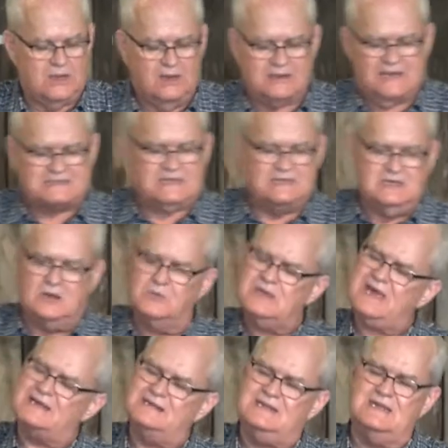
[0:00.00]
on. I said, you know, we
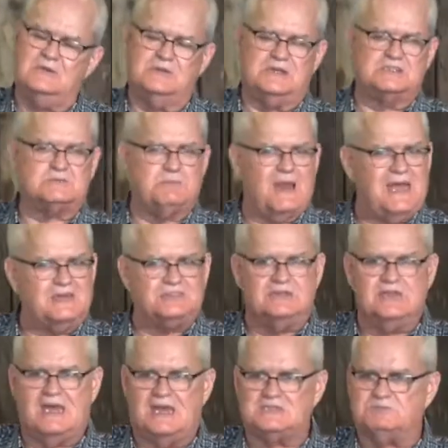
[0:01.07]
got to deal with this splash and
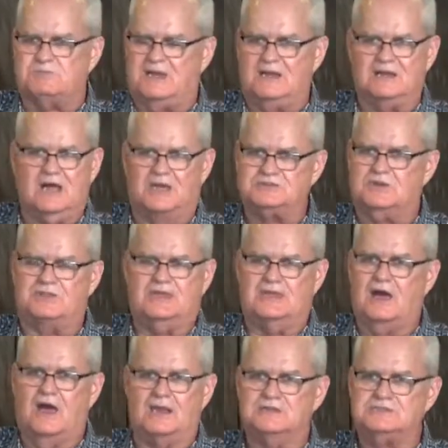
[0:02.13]
dash Pentecostal
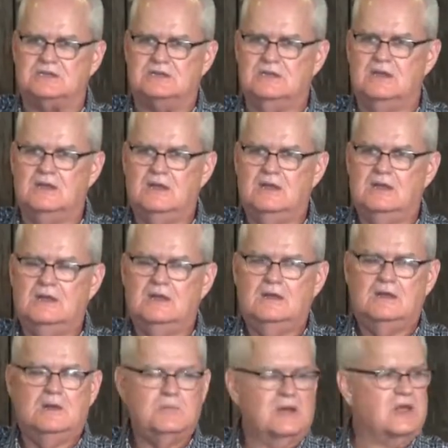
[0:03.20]
theology.
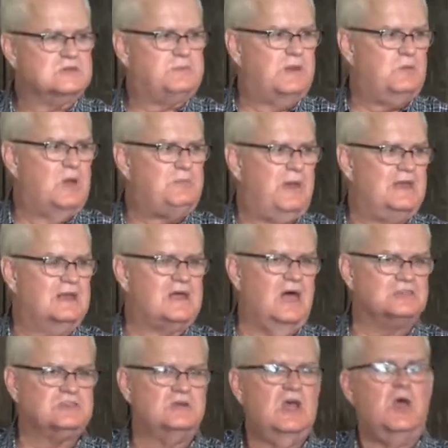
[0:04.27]
Because we
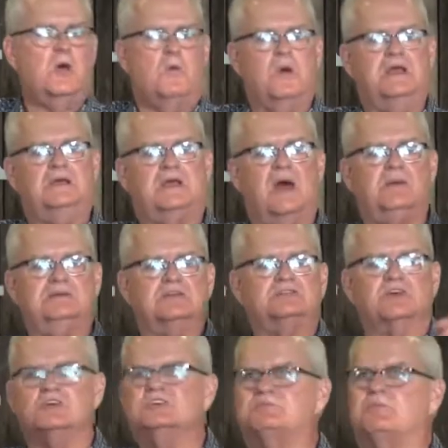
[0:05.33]
Pentecostals, we come into
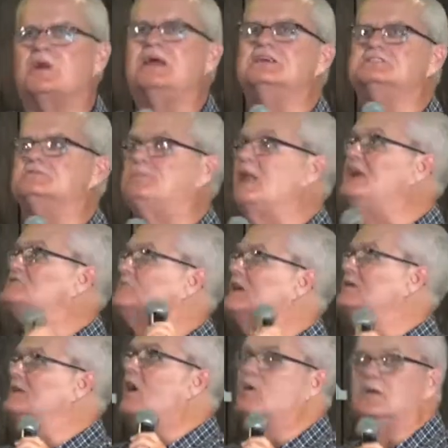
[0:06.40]
church, splash around
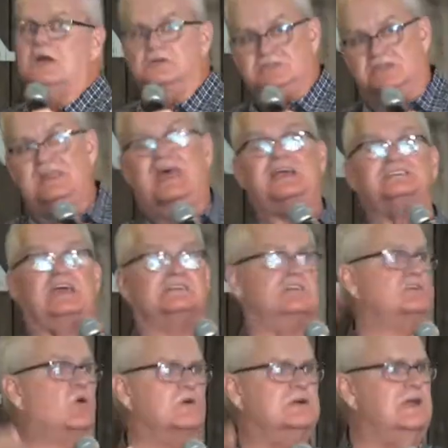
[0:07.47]
in the Holy Ghost, and dash out the
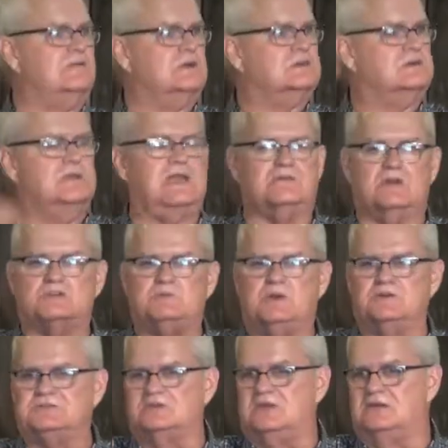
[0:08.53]
door and never
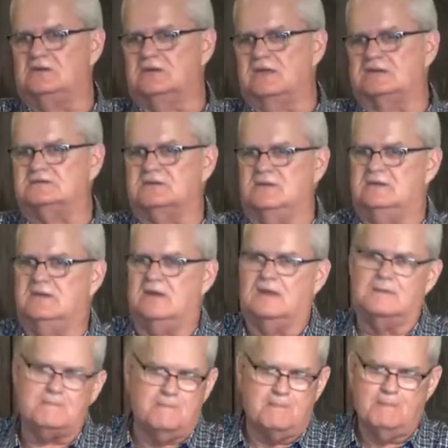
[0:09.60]
experience it again until next Sunday.
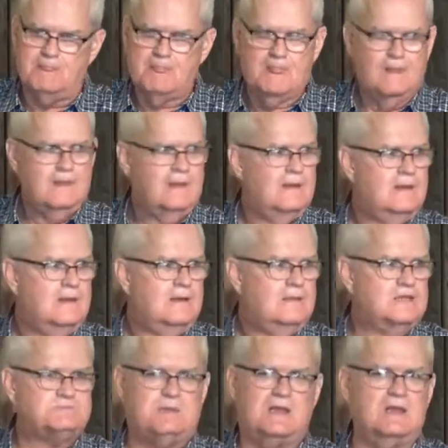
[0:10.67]

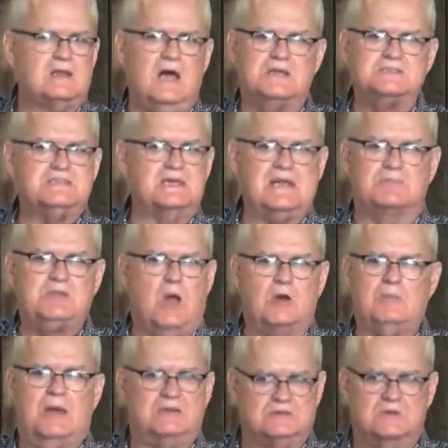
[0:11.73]
This Pentecost thing I'm talking
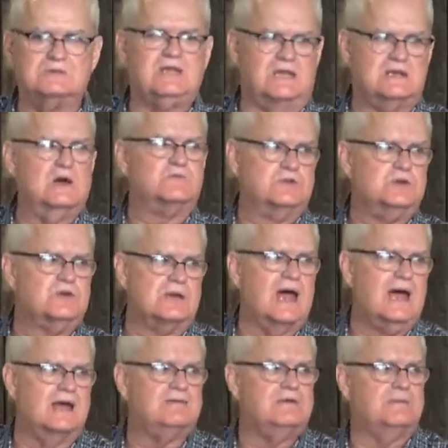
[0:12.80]
about is going to take over your life.